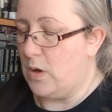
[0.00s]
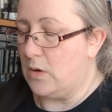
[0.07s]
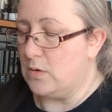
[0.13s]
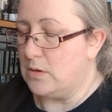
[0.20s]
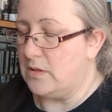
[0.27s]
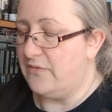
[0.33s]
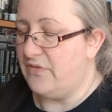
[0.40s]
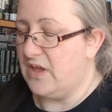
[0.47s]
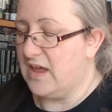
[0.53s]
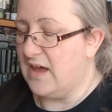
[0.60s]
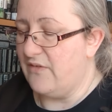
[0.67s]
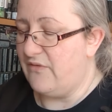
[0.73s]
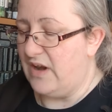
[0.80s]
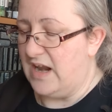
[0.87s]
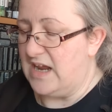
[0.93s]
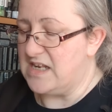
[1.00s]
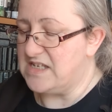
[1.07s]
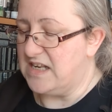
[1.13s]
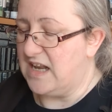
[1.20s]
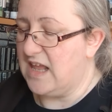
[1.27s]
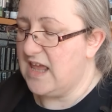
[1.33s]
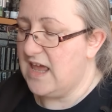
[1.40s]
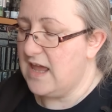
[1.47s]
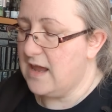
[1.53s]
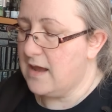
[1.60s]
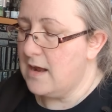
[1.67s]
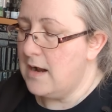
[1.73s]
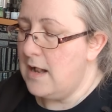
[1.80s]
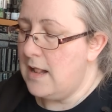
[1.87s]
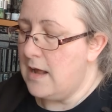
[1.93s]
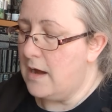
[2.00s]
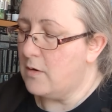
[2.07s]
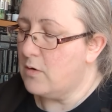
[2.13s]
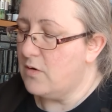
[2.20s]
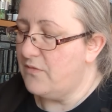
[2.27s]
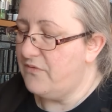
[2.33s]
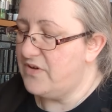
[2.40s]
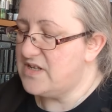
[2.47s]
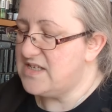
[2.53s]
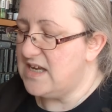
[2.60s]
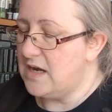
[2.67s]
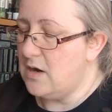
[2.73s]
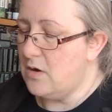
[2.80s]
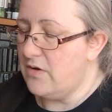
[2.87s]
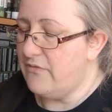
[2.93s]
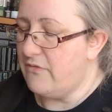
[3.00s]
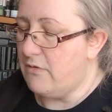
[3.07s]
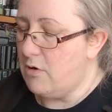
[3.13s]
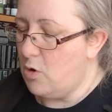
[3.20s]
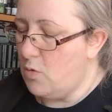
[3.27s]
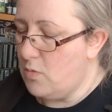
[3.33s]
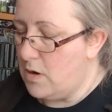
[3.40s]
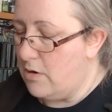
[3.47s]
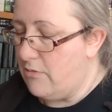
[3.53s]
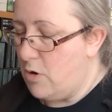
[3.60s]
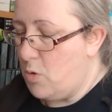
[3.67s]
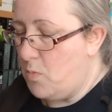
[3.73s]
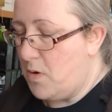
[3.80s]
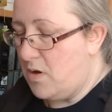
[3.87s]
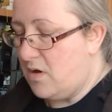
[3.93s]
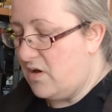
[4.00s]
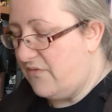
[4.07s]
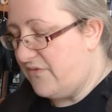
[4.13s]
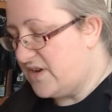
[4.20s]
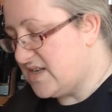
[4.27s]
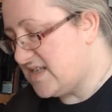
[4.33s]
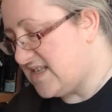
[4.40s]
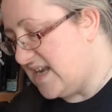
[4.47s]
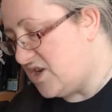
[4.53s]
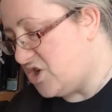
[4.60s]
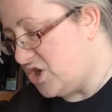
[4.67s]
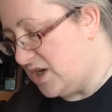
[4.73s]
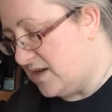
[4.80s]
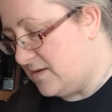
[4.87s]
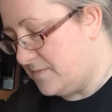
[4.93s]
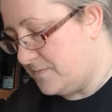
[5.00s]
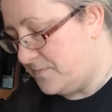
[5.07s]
You'll love the caffeinated kick and comforting of aroma of Sencha.